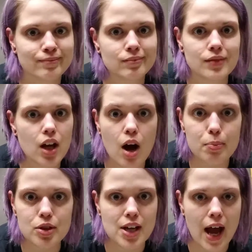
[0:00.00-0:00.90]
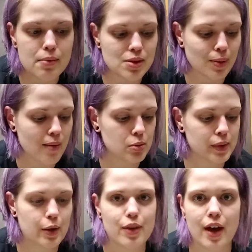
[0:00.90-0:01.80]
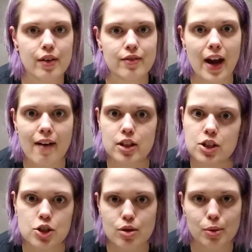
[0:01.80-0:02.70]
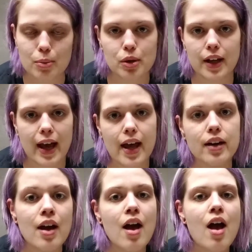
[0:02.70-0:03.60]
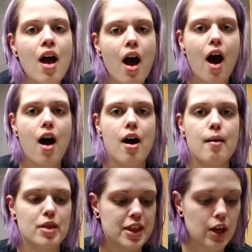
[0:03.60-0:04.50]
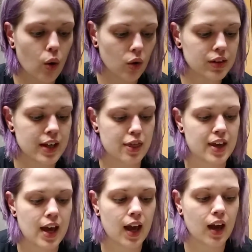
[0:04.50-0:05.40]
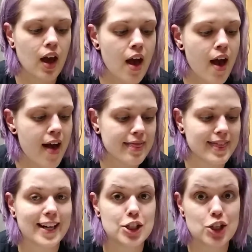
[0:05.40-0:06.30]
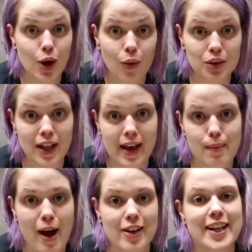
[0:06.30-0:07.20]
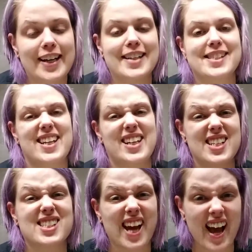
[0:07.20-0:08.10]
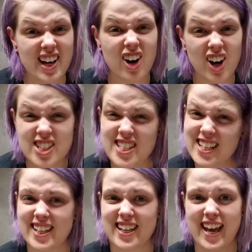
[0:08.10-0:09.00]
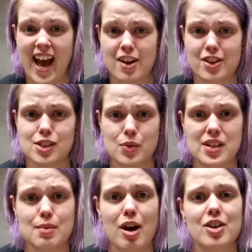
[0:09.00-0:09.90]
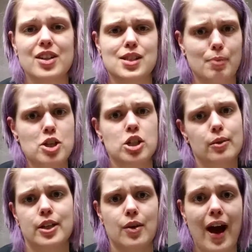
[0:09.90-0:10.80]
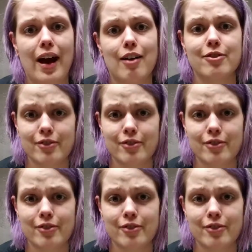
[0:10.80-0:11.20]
a couple times probably without even having to do the purple again. The only thing that I don't like about it is that it is kind of hard to get out of the squeezy bottle, especially when you have